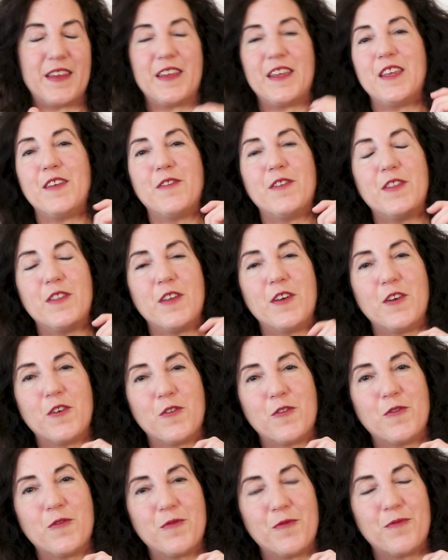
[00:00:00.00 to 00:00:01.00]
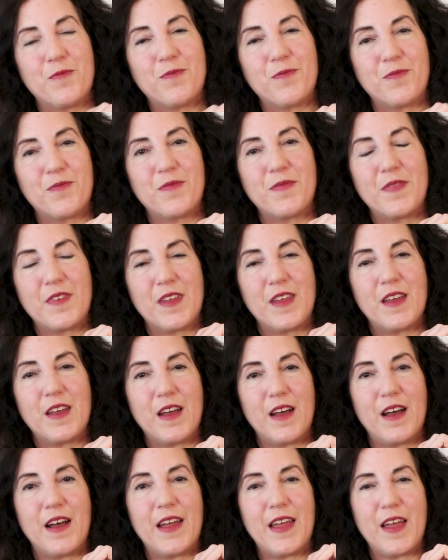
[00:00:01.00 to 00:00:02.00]
Even though
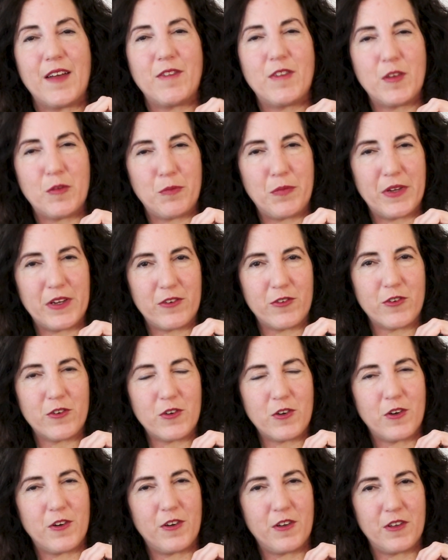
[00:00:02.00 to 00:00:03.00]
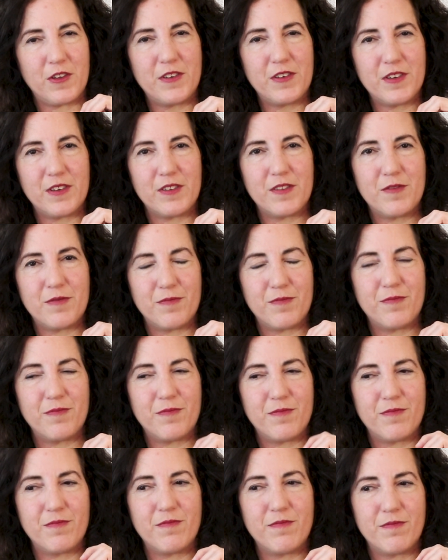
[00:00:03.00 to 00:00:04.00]
I have this picture called,
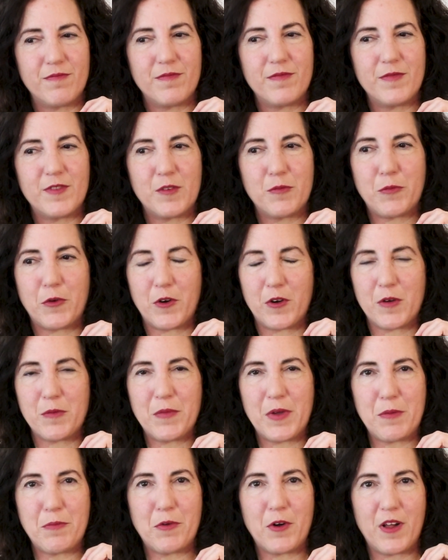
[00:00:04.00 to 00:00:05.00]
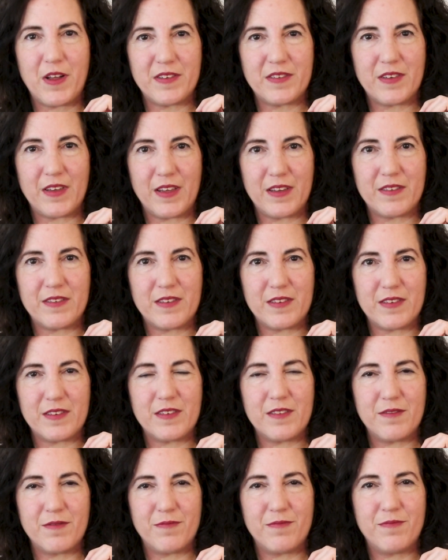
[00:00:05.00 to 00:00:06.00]
it's part of my process,
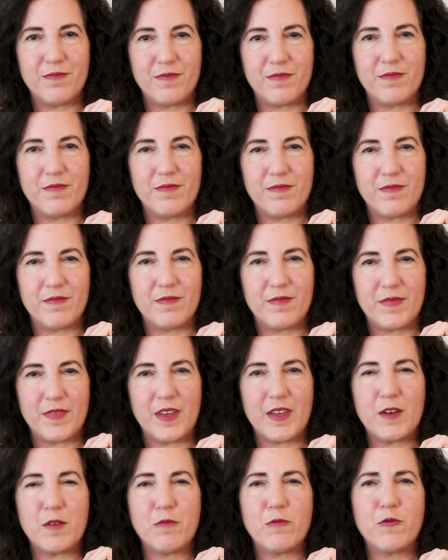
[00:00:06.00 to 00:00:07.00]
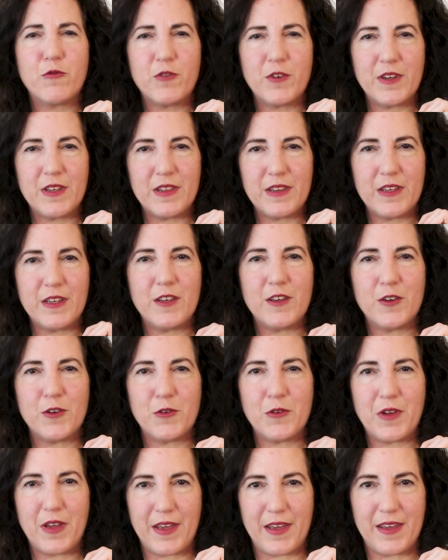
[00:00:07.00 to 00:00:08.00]
and I'm really
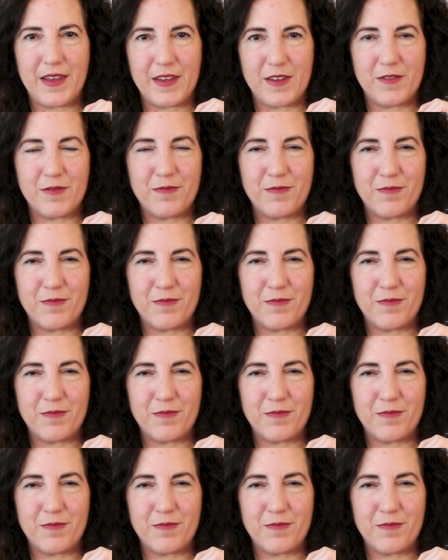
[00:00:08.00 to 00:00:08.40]
okay.